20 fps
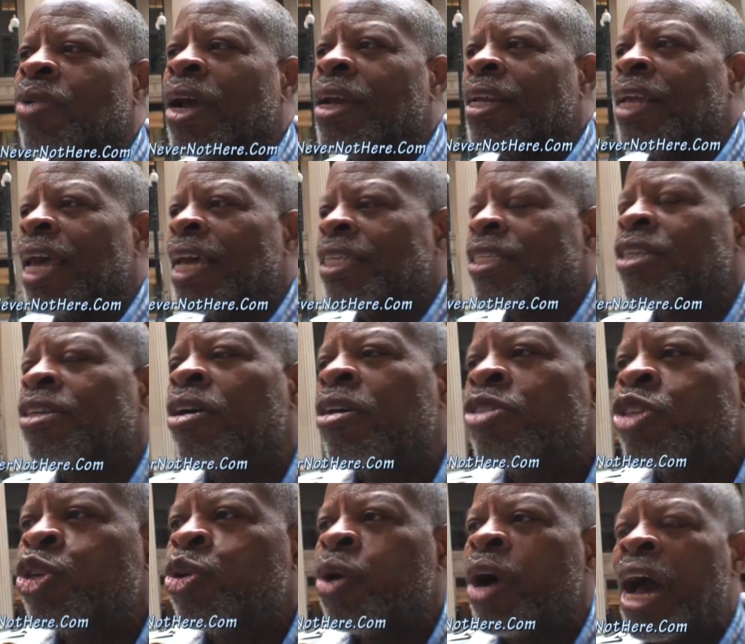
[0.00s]
Right, it has to go
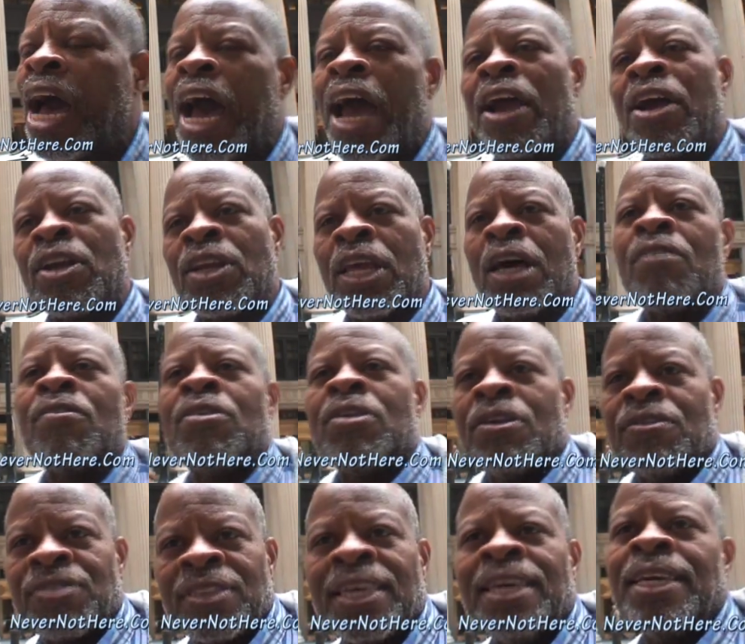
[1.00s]
to a higher level
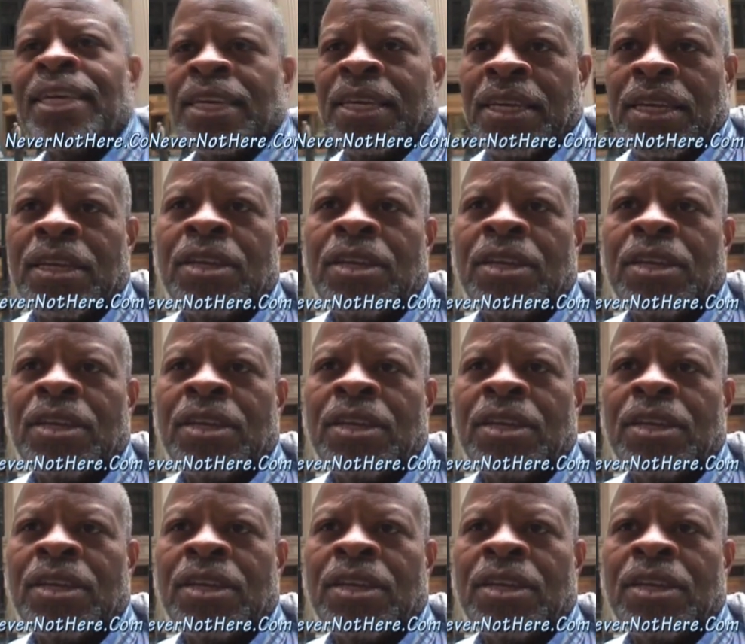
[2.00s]
of thinking,